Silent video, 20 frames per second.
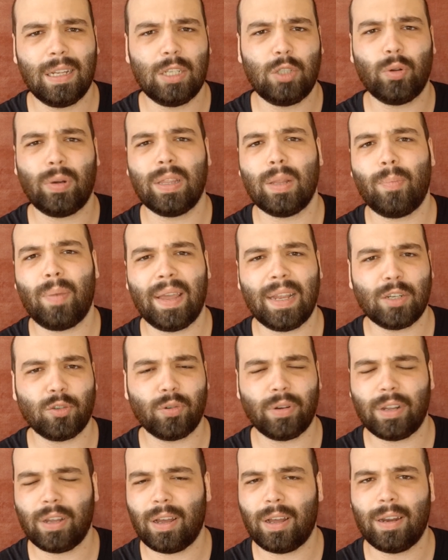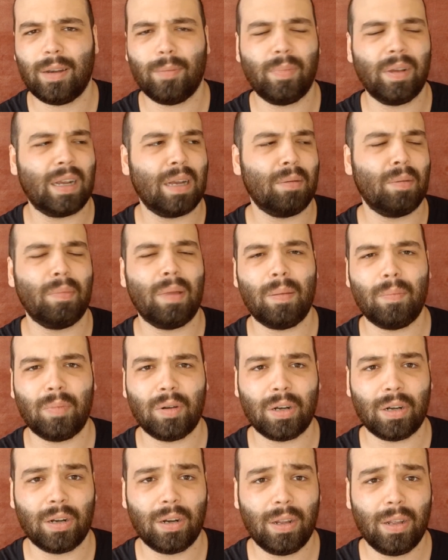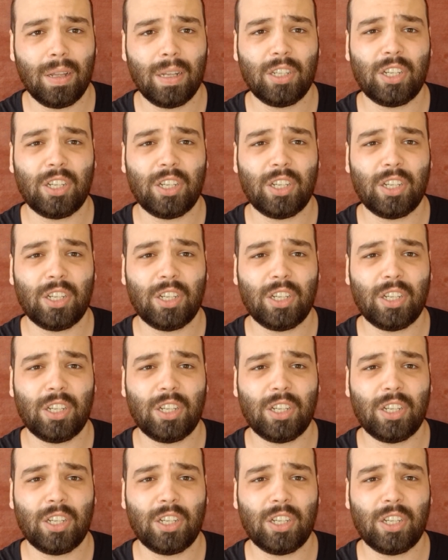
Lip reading: join the Patreon, become a member,